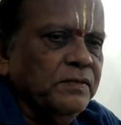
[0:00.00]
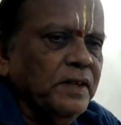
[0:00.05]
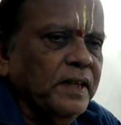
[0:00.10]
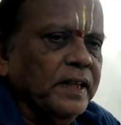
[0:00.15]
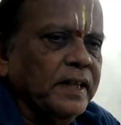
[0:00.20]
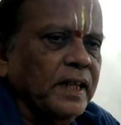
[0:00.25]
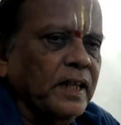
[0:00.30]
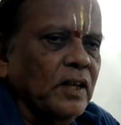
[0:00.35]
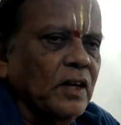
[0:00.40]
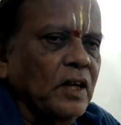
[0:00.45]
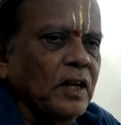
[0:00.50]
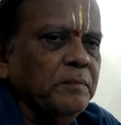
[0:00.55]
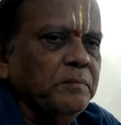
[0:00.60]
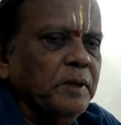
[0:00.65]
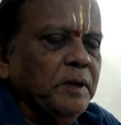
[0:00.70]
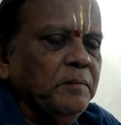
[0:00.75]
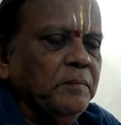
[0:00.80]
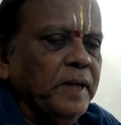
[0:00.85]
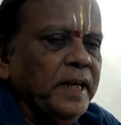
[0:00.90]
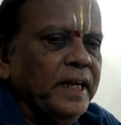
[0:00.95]
cannot be
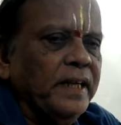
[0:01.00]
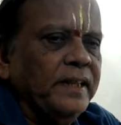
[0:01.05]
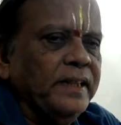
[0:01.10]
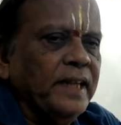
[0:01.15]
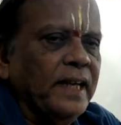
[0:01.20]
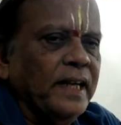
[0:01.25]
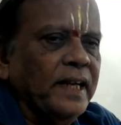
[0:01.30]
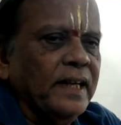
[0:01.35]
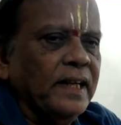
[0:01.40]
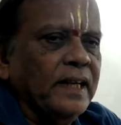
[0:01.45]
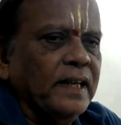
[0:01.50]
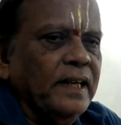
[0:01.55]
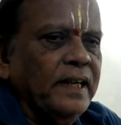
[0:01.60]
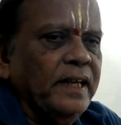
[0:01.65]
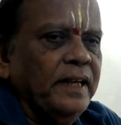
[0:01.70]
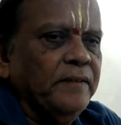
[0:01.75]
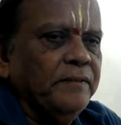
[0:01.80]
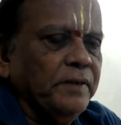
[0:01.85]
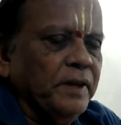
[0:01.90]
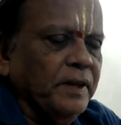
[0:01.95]
made directly in
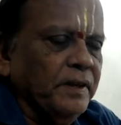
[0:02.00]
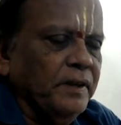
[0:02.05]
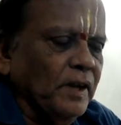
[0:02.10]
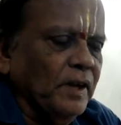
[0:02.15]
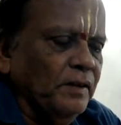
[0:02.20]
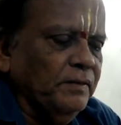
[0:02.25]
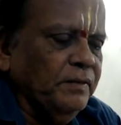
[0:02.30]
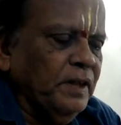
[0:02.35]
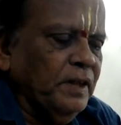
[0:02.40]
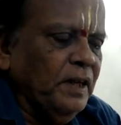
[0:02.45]
favor of